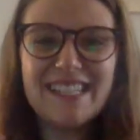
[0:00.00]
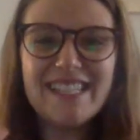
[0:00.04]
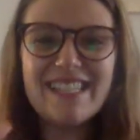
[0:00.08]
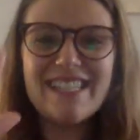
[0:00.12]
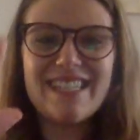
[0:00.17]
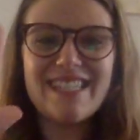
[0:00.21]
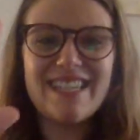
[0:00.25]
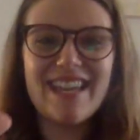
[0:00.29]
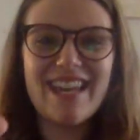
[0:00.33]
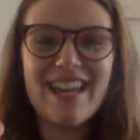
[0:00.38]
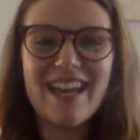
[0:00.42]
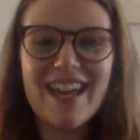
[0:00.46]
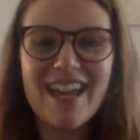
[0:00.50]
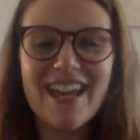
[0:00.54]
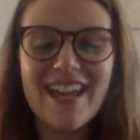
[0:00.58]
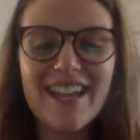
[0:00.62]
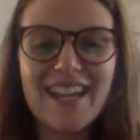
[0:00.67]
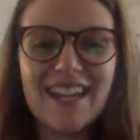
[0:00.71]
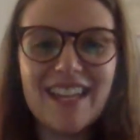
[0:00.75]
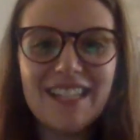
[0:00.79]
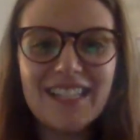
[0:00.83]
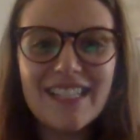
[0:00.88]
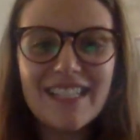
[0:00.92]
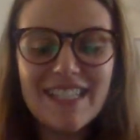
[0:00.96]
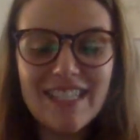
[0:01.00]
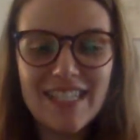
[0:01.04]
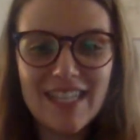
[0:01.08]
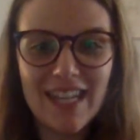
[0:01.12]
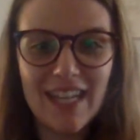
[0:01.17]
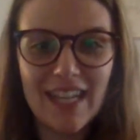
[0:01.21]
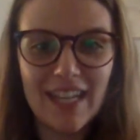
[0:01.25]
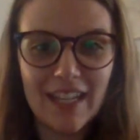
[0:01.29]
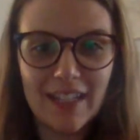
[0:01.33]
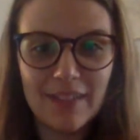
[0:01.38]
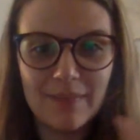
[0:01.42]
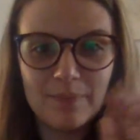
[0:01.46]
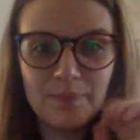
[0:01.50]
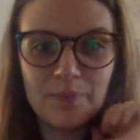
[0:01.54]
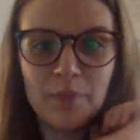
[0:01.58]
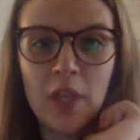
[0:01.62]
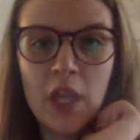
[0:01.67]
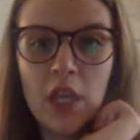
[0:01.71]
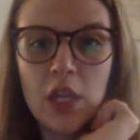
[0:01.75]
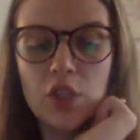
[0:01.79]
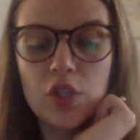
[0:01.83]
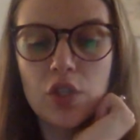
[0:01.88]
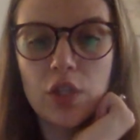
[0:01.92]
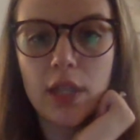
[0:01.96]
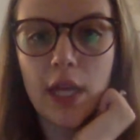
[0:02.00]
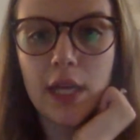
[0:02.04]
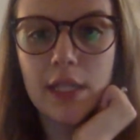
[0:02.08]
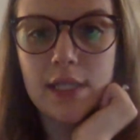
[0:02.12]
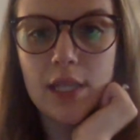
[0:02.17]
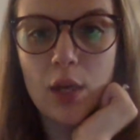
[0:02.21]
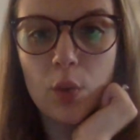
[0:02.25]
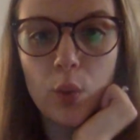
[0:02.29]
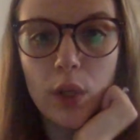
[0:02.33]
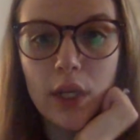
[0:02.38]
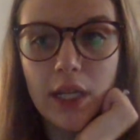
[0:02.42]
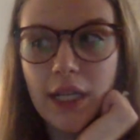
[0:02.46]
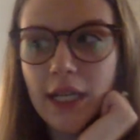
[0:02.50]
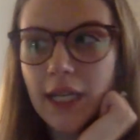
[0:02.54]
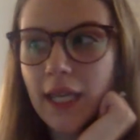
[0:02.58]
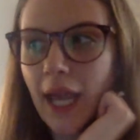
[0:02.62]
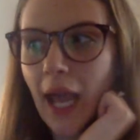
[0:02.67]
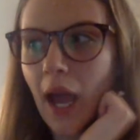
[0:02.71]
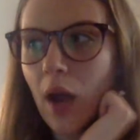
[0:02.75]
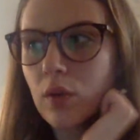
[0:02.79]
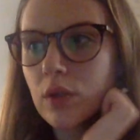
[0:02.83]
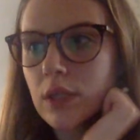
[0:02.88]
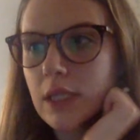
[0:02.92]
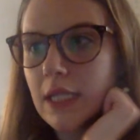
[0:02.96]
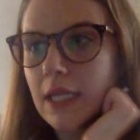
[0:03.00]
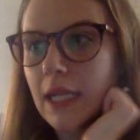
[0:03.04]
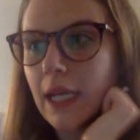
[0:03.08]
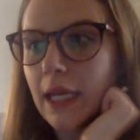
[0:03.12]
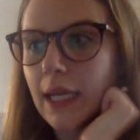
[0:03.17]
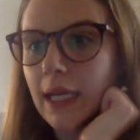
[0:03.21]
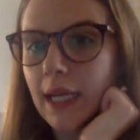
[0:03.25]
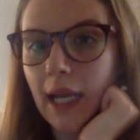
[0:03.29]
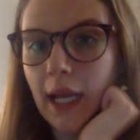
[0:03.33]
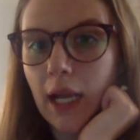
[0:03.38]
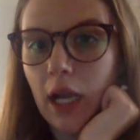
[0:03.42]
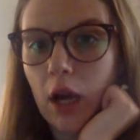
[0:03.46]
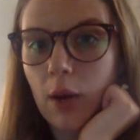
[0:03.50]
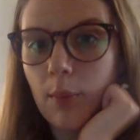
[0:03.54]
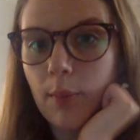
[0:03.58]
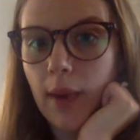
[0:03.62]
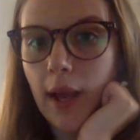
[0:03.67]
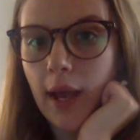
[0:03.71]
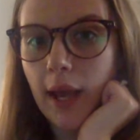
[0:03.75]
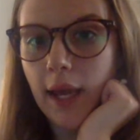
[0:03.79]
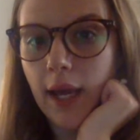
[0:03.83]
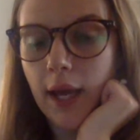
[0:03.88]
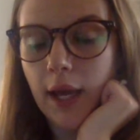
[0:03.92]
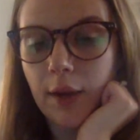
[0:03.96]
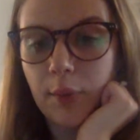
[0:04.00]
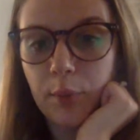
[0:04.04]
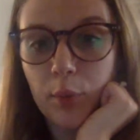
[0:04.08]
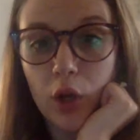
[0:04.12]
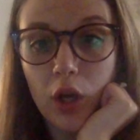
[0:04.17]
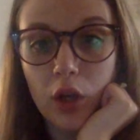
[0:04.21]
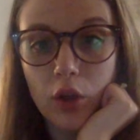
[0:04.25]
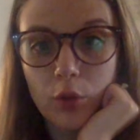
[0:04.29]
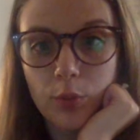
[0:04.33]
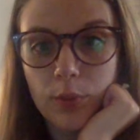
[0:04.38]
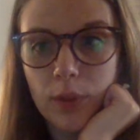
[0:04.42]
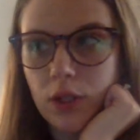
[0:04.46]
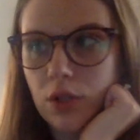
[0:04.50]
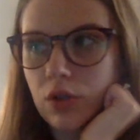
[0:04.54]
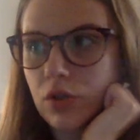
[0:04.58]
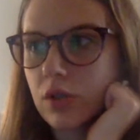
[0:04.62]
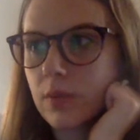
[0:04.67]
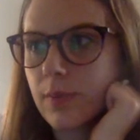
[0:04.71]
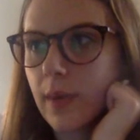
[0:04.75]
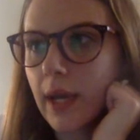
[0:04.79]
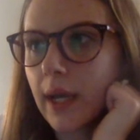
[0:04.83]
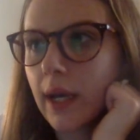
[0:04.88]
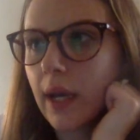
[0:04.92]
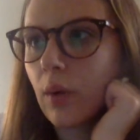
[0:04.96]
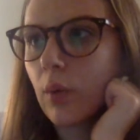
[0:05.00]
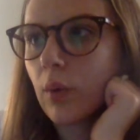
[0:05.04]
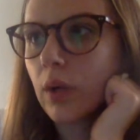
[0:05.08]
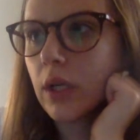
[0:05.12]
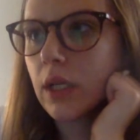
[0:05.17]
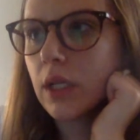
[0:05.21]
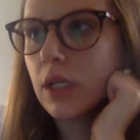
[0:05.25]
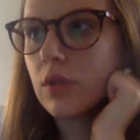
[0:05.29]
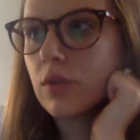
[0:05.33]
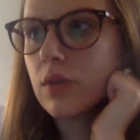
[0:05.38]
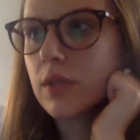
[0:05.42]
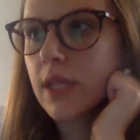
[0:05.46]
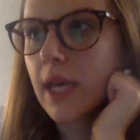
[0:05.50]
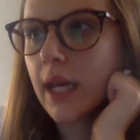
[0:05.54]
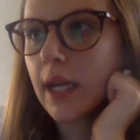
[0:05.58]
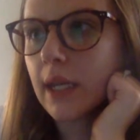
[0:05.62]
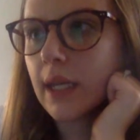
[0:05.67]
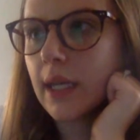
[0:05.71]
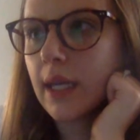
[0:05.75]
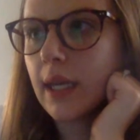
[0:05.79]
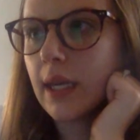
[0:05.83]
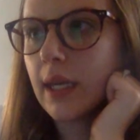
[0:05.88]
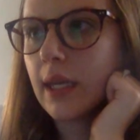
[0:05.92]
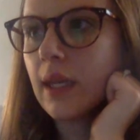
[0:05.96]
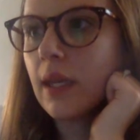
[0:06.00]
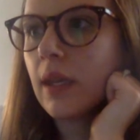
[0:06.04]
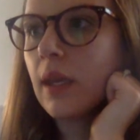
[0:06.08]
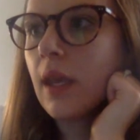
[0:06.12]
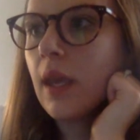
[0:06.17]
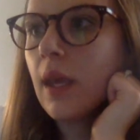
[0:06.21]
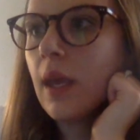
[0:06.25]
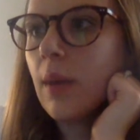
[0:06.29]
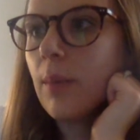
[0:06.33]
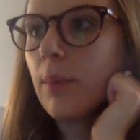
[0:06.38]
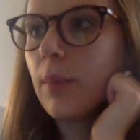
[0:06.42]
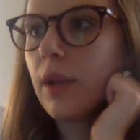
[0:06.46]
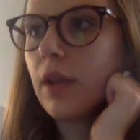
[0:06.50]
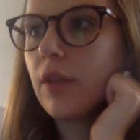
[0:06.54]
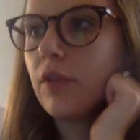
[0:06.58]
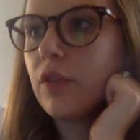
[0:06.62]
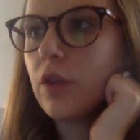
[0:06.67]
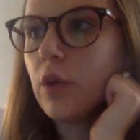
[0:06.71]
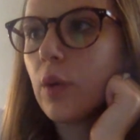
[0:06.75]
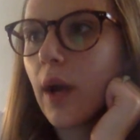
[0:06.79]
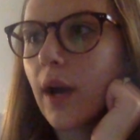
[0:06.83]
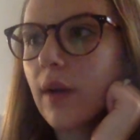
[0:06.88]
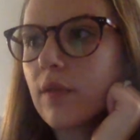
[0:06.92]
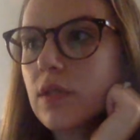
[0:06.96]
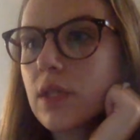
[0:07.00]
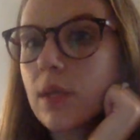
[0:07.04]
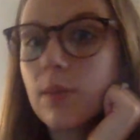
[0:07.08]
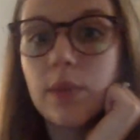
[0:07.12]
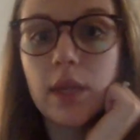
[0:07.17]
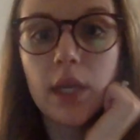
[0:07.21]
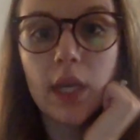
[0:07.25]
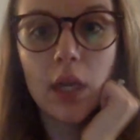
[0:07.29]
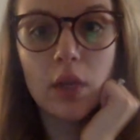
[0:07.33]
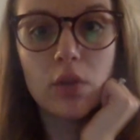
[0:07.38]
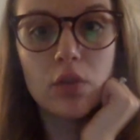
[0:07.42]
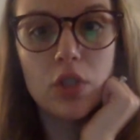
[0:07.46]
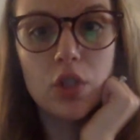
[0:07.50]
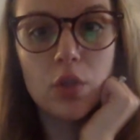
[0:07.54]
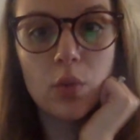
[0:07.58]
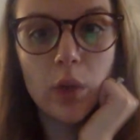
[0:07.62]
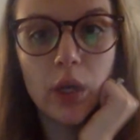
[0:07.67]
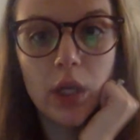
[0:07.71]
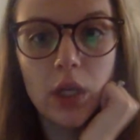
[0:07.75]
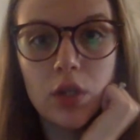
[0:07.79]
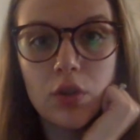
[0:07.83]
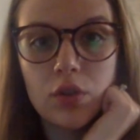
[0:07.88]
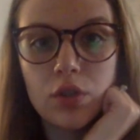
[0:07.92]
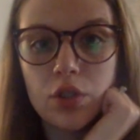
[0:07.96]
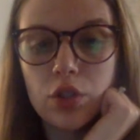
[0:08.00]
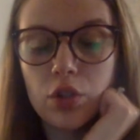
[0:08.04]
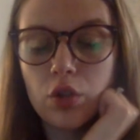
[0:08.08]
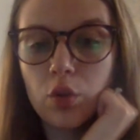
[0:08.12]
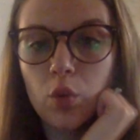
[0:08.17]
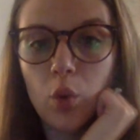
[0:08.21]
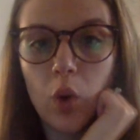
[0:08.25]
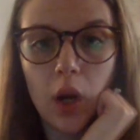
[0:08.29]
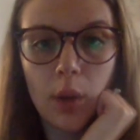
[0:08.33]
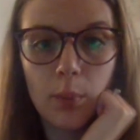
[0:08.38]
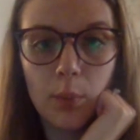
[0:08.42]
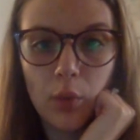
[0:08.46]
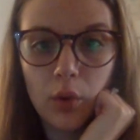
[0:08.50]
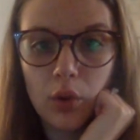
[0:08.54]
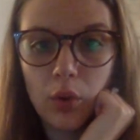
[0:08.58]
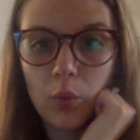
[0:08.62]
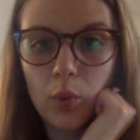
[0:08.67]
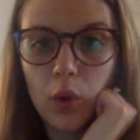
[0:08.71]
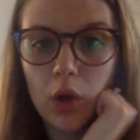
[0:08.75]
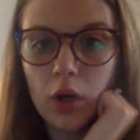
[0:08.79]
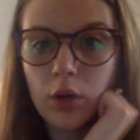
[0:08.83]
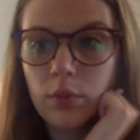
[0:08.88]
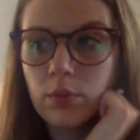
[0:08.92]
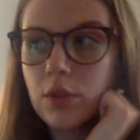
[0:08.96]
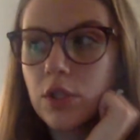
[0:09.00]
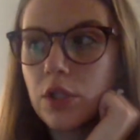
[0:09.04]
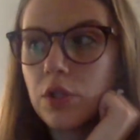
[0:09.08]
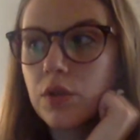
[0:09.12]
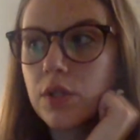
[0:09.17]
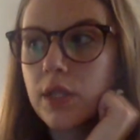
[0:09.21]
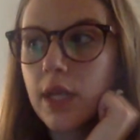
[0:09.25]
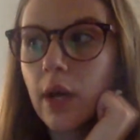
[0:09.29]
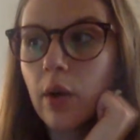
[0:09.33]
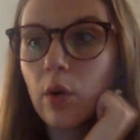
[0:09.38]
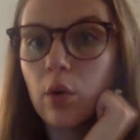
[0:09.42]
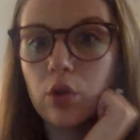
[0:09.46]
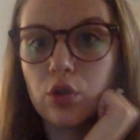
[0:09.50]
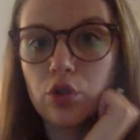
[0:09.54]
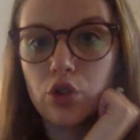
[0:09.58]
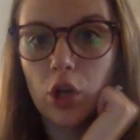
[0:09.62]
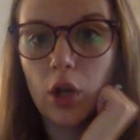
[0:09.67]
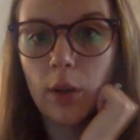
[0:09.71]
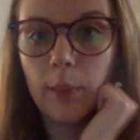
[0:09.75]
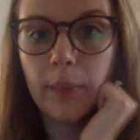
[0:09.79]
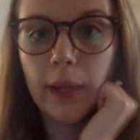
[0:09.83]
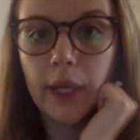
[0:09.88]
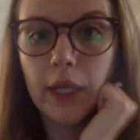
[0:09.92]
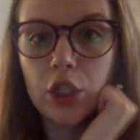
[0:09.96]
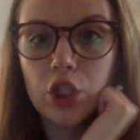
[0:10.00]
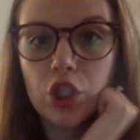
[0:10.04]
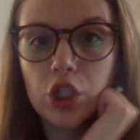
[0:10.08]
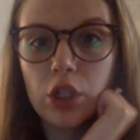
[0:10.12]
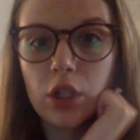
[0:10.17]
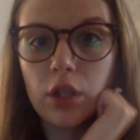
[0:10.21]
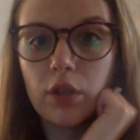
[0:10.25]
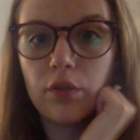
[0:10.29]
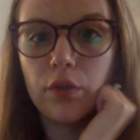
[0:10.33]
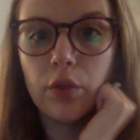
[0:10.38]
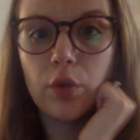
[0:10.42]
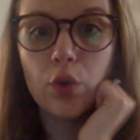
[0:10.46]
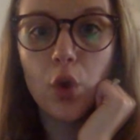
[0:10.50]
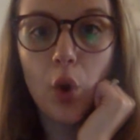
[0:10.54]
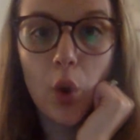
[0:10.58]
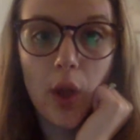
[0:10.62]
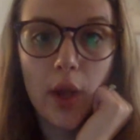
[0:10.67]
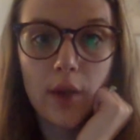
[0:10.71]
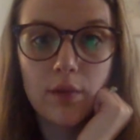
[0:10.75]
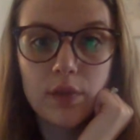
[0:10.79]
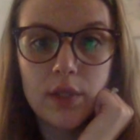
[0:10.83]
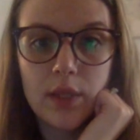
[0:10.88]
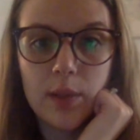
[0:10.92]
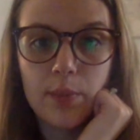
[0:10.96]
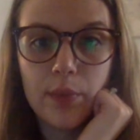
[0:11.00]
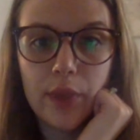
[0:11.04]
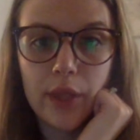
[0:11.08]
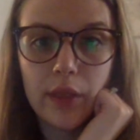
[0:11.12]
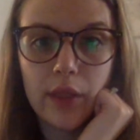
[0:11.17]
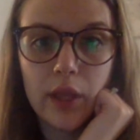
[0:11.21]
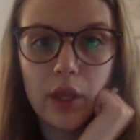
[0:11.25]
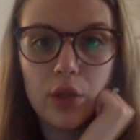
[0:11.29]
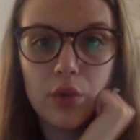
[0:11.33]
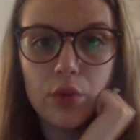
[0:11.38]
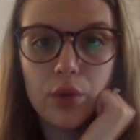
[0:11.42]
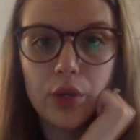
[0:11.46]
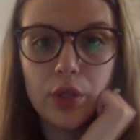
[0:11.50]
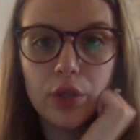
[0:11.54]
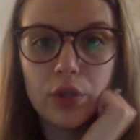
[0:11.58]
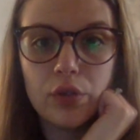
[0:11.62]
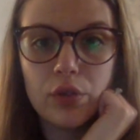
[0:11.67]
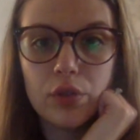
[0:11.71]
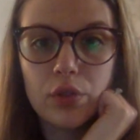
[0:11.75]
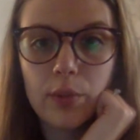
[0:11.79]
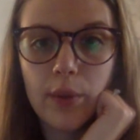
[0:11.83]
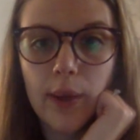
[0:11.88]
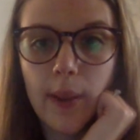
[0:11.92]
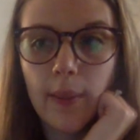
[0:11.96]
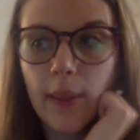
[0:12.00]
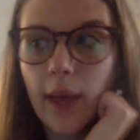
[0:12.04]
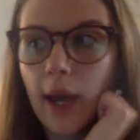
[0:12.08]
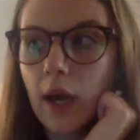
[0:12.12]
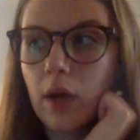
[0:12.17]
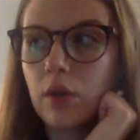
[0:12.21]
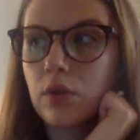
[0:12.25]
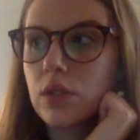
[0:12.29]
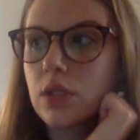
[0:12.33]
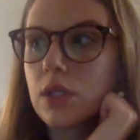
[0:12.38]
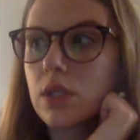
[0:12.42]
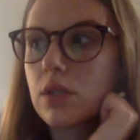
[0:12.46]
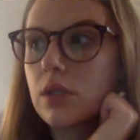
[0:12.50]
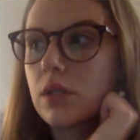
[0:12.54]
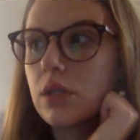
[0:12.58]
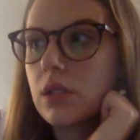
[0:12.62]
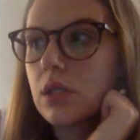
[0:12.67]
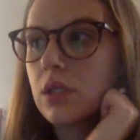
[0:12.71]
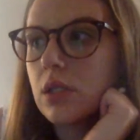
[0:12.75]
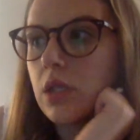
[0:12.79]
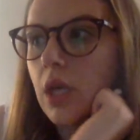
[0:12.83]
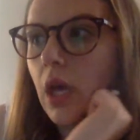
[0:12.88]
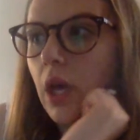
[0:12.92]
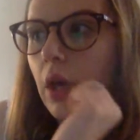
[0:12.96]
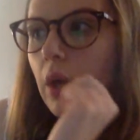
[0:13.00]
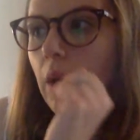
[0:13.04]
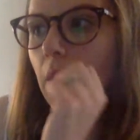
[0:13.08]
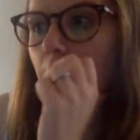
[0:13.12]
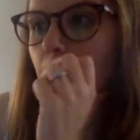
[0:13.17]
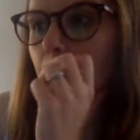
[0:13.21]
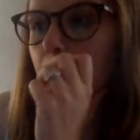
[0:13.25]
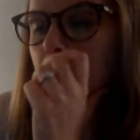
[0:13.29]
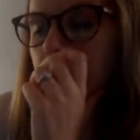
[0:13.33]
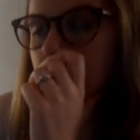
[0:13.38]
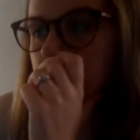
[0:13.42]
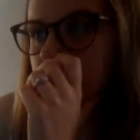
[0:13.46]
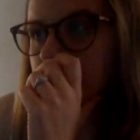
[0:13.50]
10, 10. So that's how we're going to count today. And I got my colored pencils back out. We're going to use that again. But if you have something else you want to use, you are more than welcome to use that, or draw a picture if you don't have something that you can use around the house. So I'm